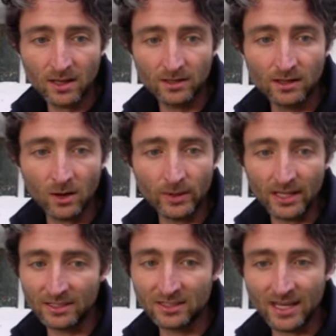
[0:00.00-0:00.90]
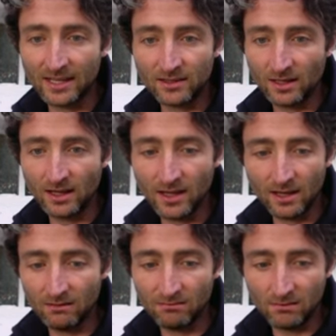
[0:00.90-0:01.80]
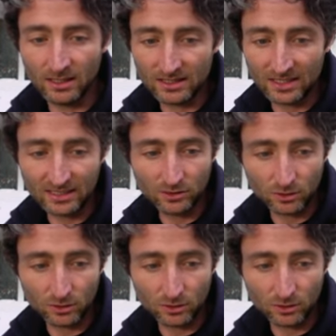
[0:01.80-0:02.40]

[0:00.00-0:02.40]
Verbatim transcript: You know, it, it said... Uh, This has